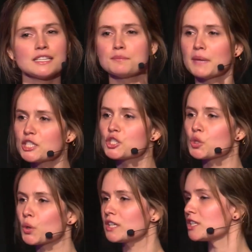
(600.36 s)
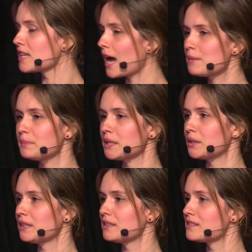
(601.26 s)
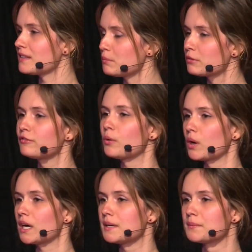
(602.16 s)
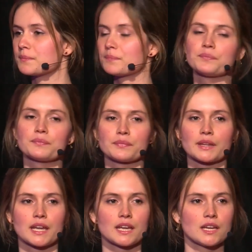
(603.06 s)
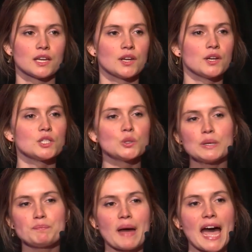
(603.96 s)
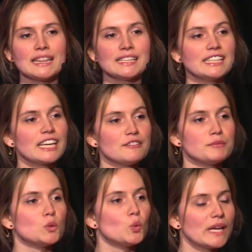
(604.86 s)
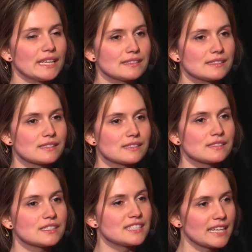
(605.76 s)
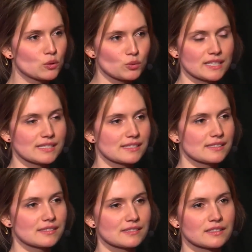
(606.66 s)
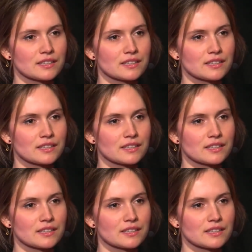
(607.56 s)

in much shorter time periods than before. Do it badly gave me wings to take risks,